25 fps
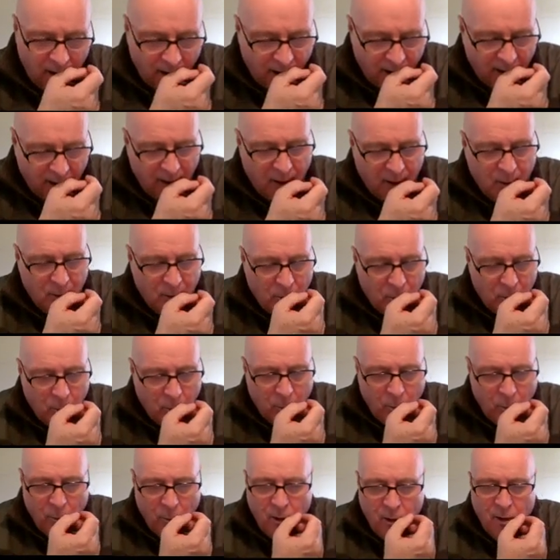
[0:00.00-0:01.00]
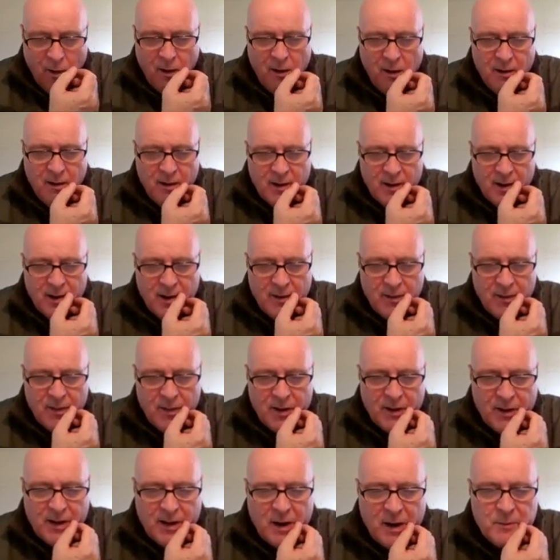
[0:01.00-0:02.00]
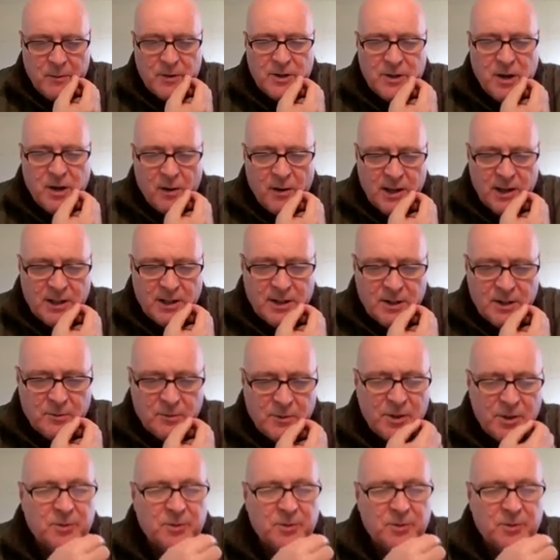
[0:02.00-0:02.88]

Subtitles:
that I was going to,